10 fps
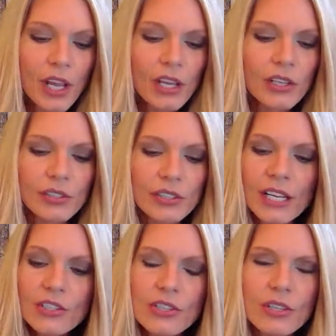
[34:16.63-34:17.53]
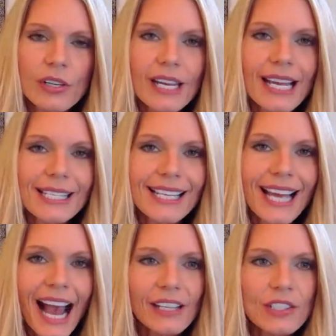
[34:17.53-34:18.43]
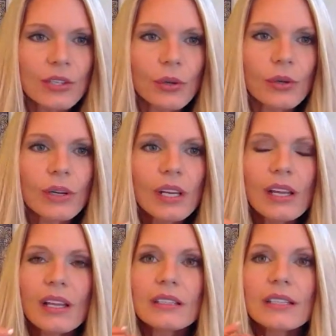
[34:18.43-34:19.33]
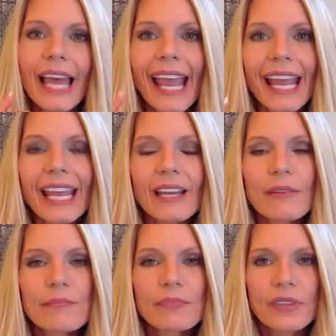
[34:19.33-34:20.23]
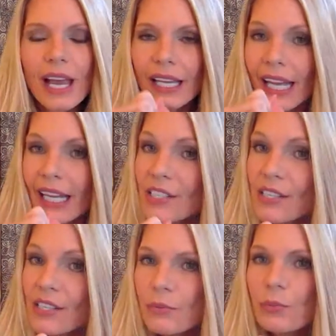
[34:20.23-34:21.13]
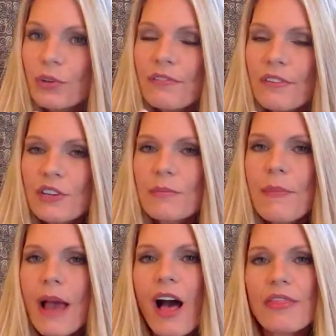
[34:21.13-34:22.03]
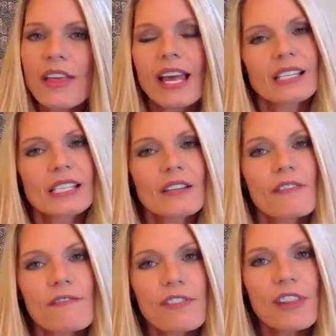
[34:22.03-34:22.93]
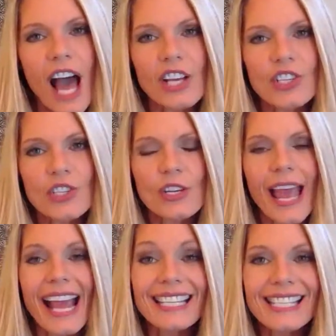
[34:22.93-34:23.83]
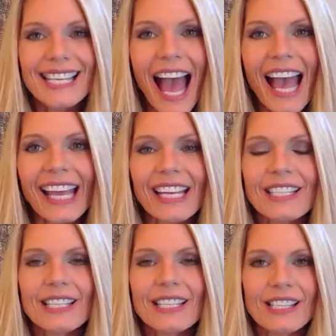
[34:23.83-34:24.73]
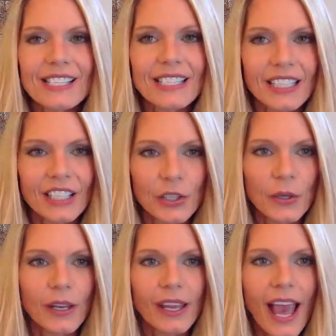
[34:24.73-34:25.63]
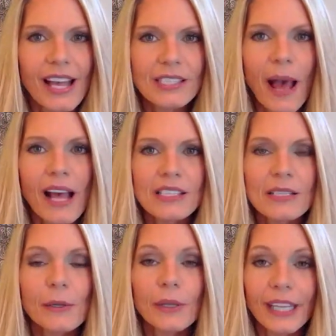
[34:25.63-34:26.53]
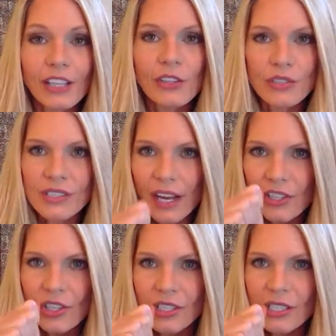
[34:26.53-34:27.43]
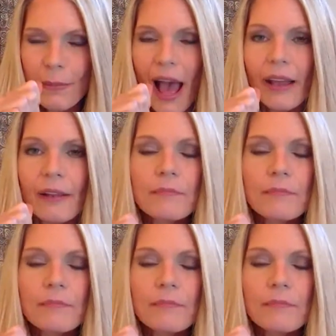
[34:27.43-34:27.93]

Your denture has got to lay against the roof of your mouth as flush and tight and securely as possible in your suction spot.